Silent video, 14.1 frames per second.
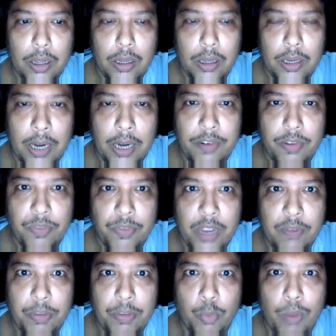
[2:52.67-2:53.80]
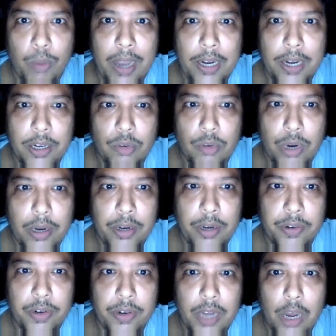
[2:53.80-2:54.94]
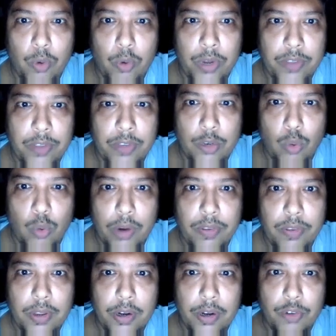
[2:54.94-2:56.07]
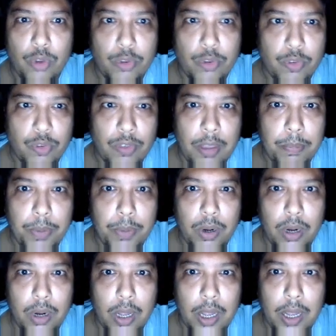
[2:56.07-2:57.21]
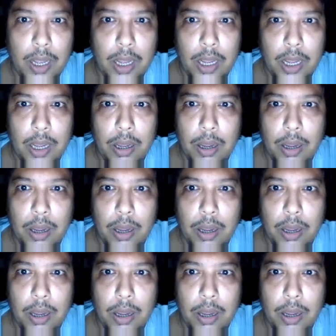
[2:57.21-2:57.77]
Let's observe the mobile internet. How does it works? It's also simple.